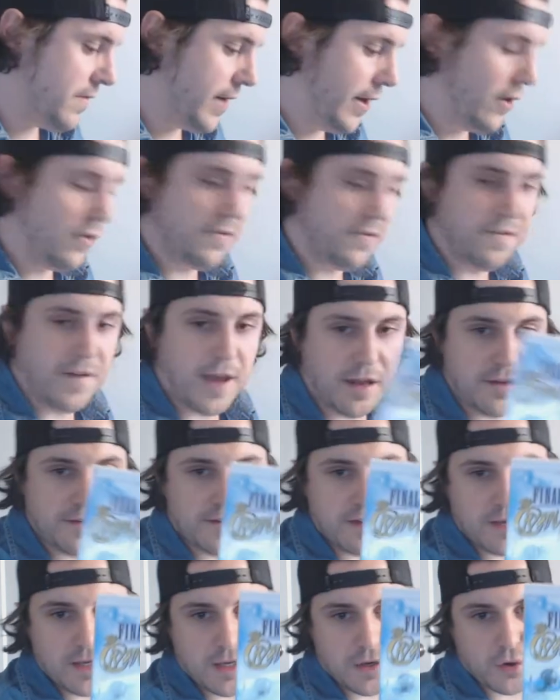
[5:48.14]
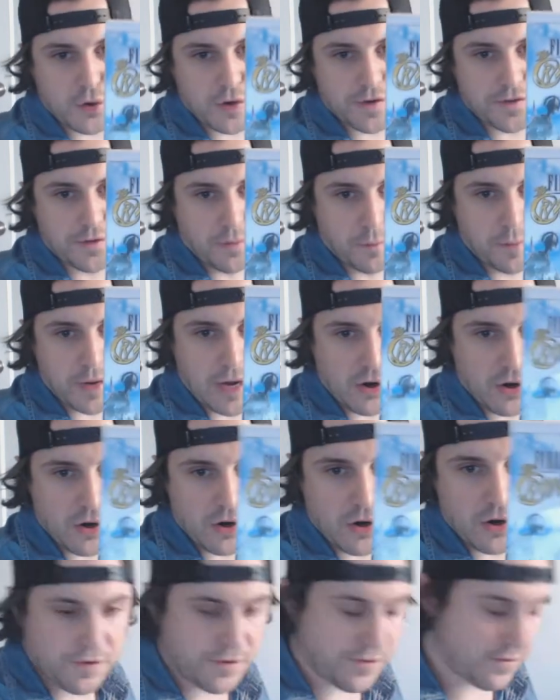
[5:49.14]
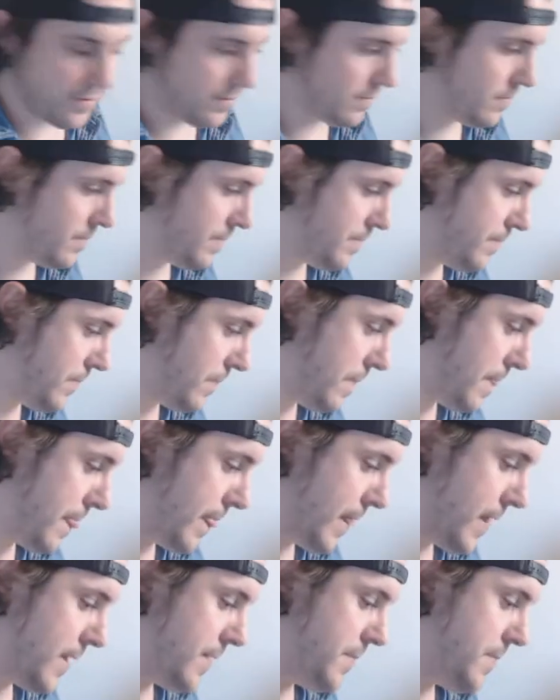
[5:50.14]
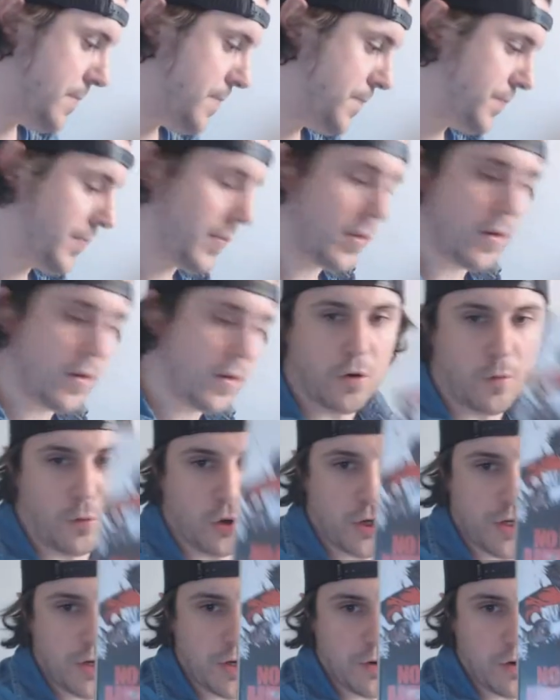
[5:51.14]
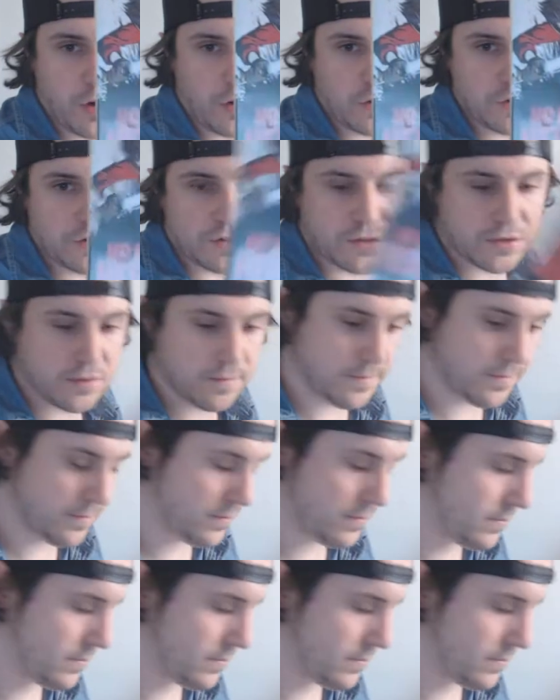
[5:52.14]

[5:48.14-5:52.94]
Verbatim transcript: Final Fantasy Crystal Bearers, No More Heroes,